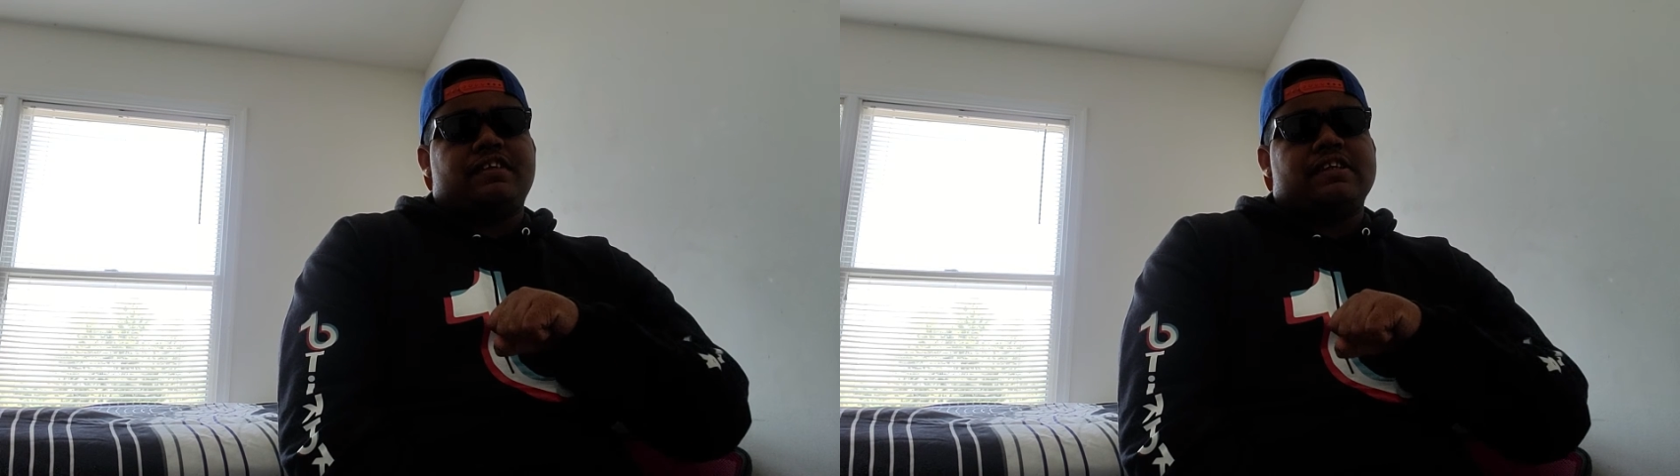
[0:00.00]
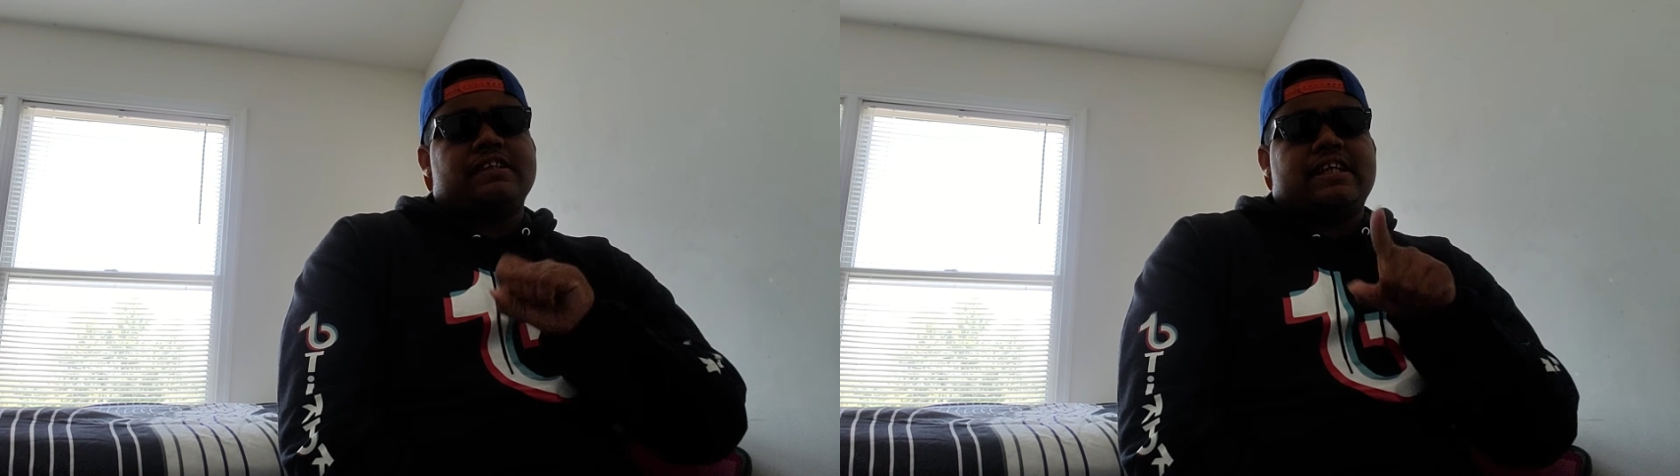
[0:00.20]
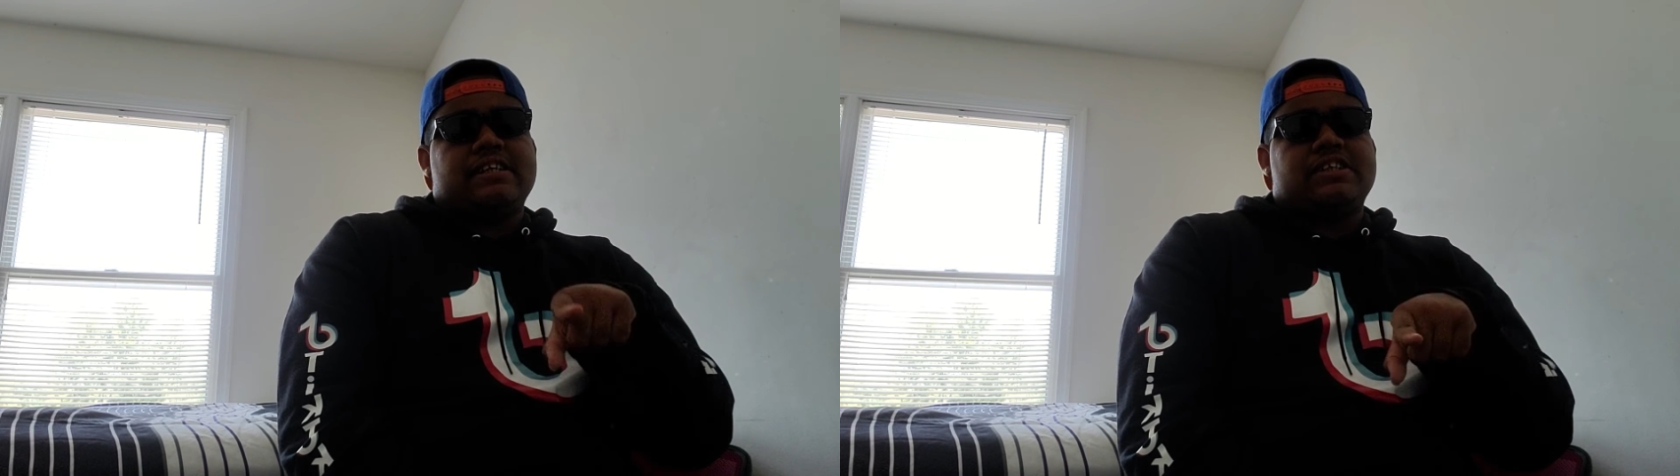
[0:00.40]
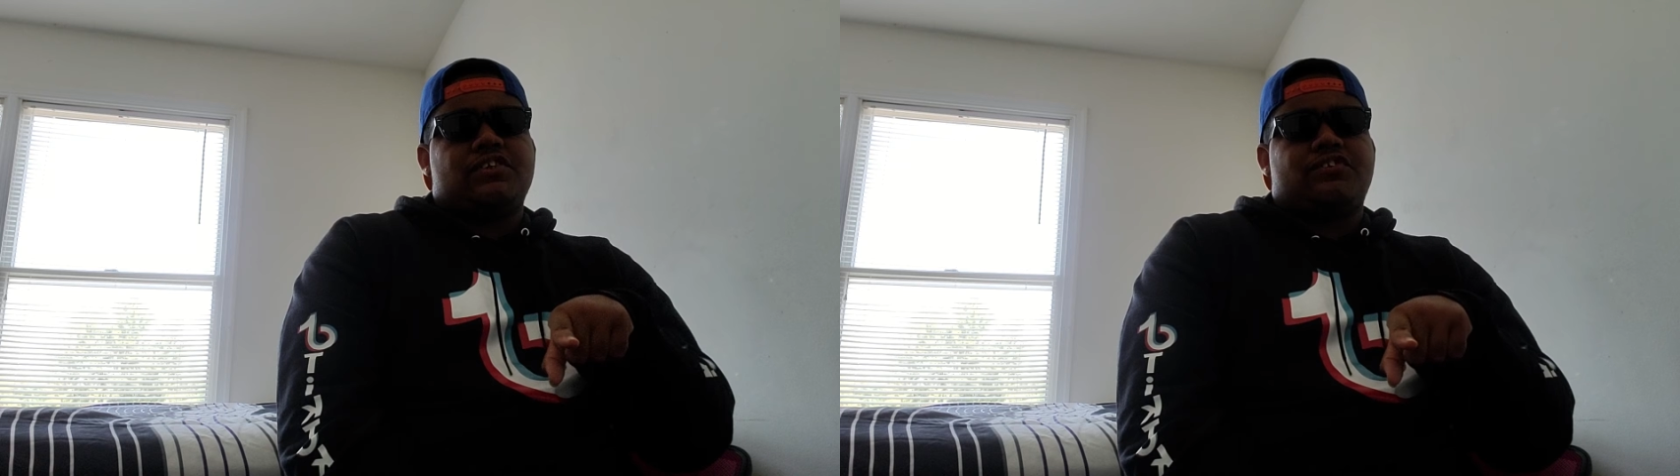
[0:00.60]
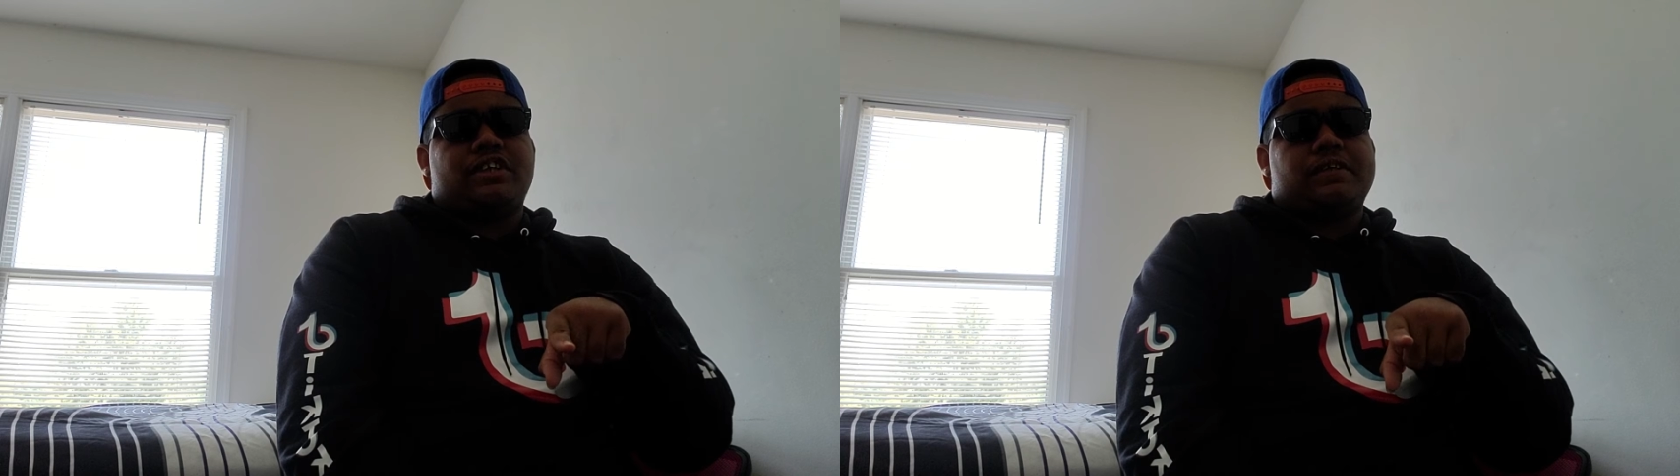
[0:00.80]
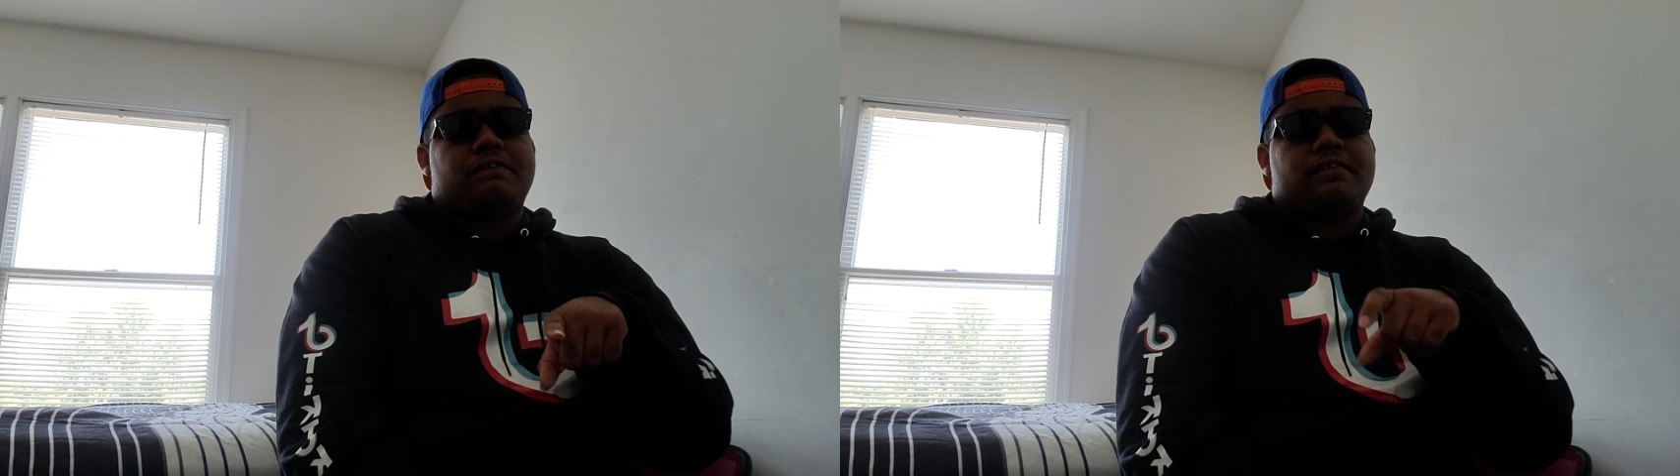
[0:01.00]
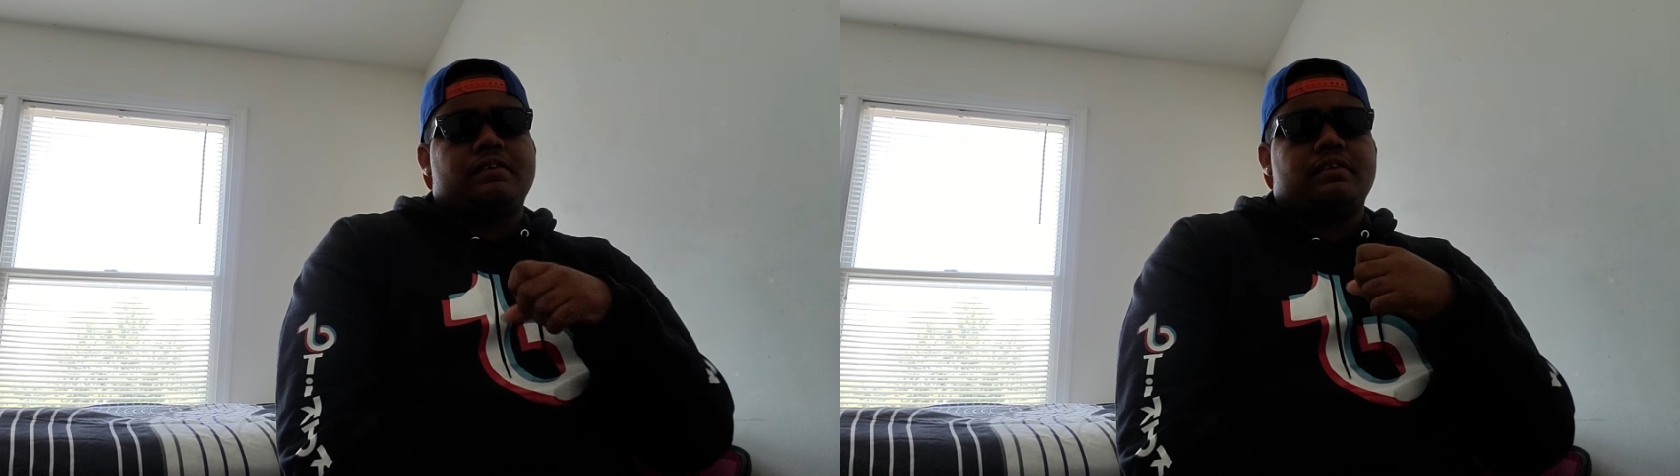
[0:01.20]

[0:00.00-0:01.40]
thing as Instagram.